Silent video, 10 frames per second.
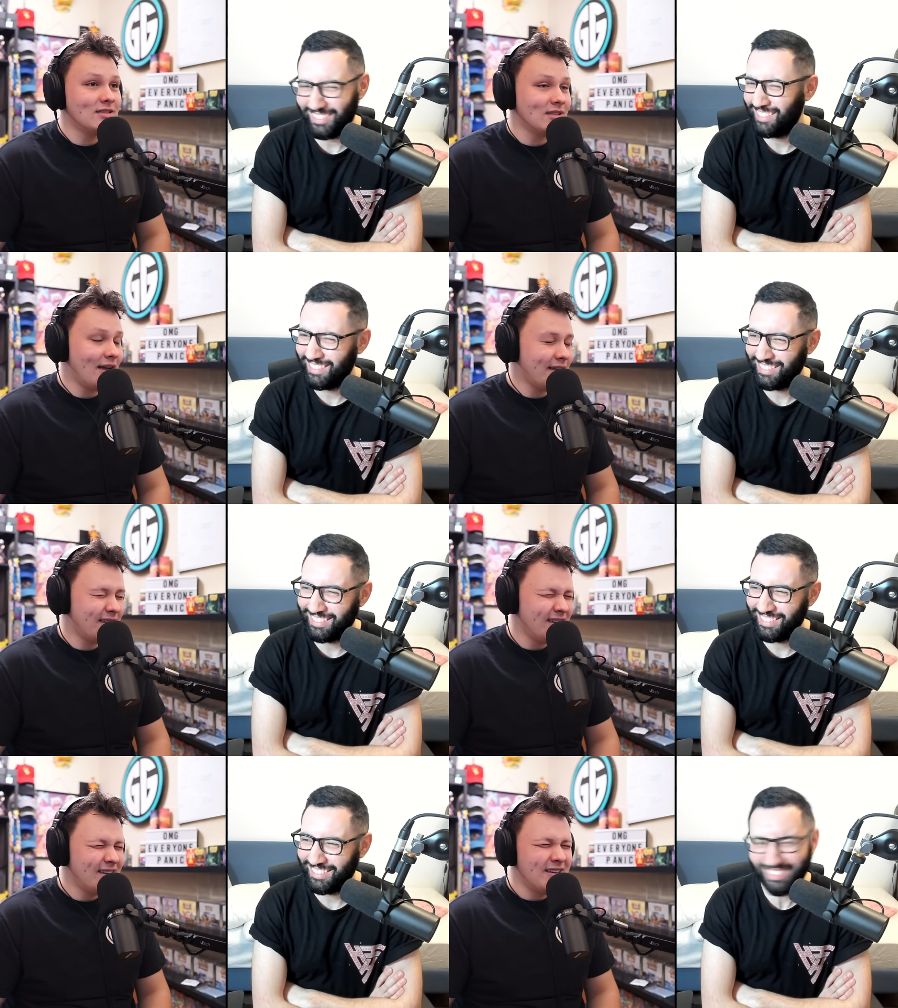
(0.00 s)
Speaker 1: is
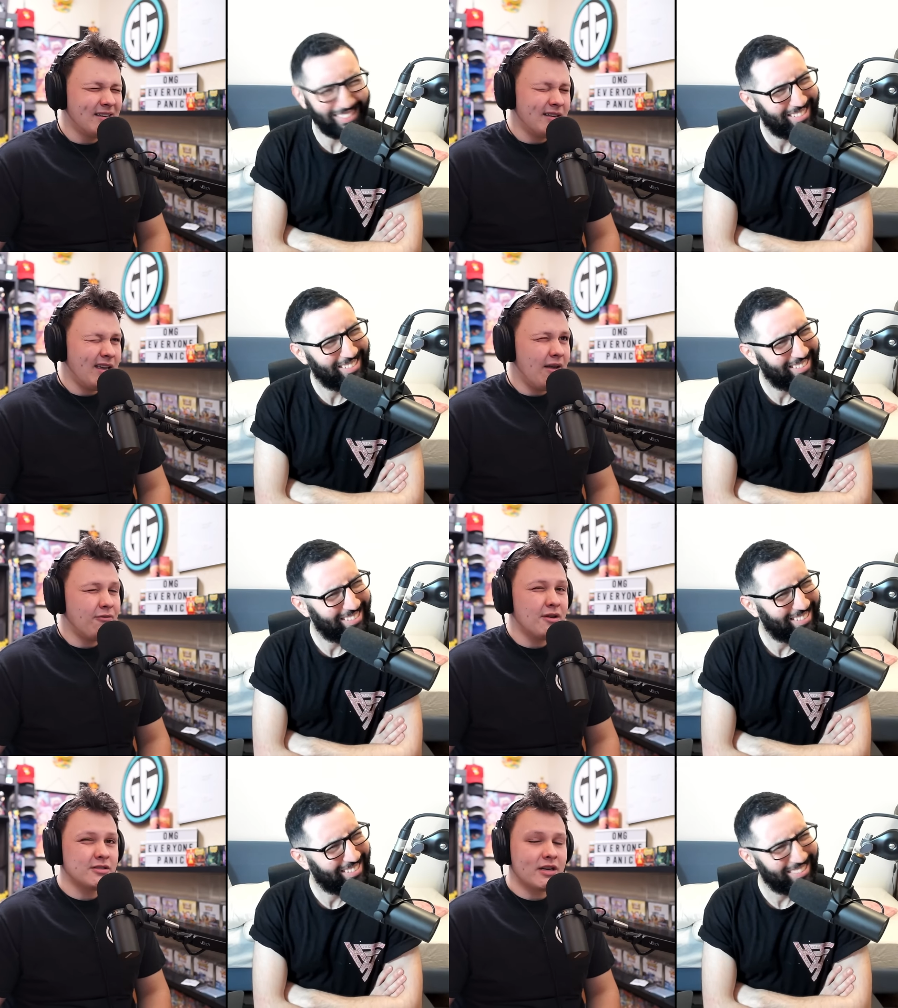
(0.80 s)
like
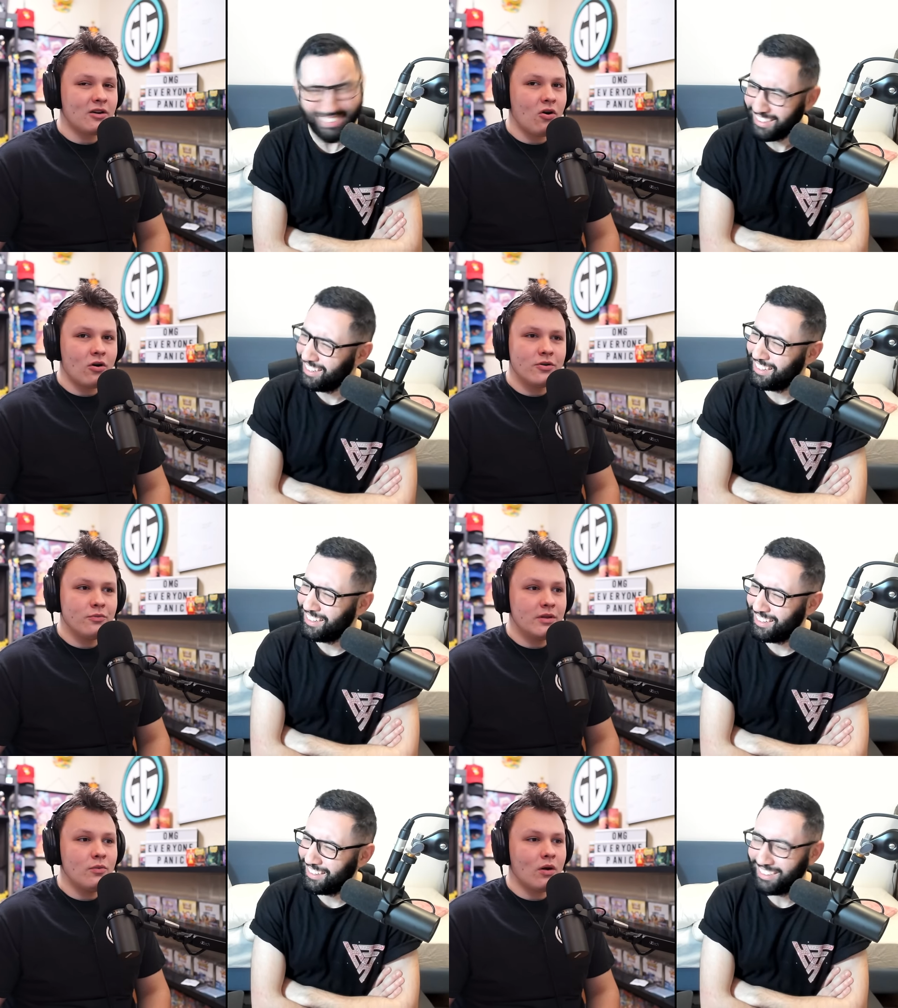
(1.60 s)
if there's like a card
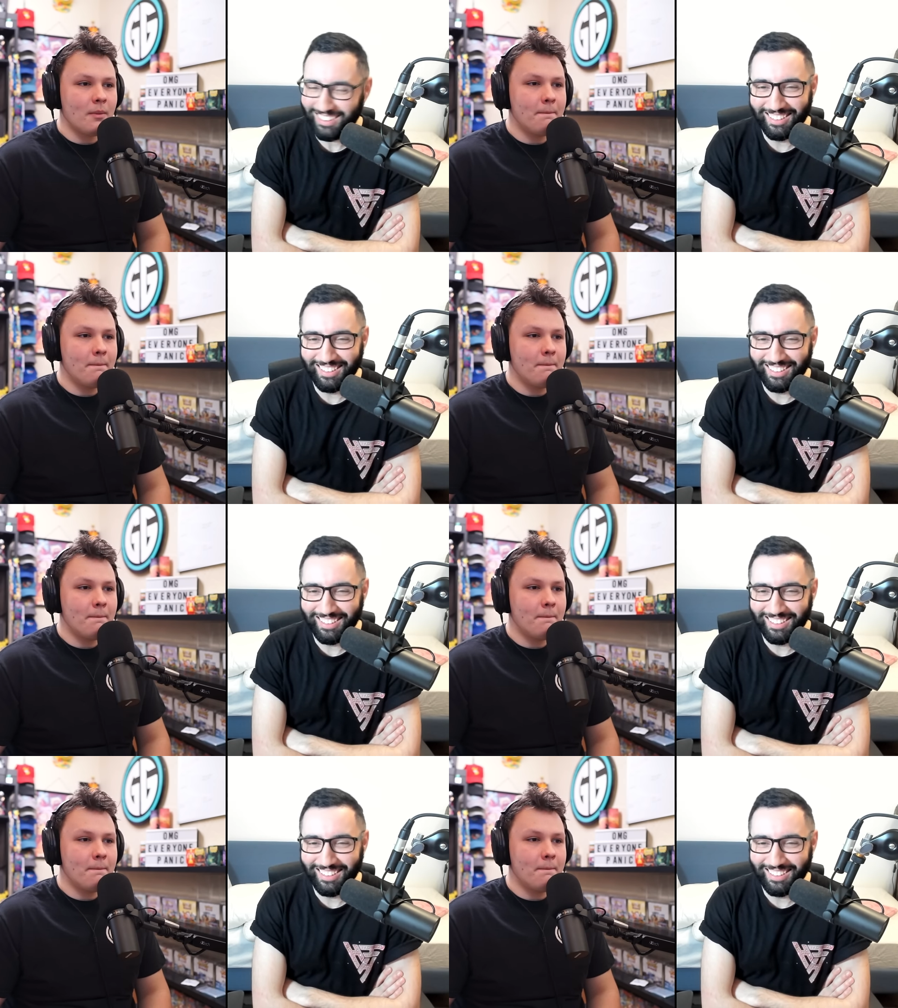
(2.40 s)
you really want to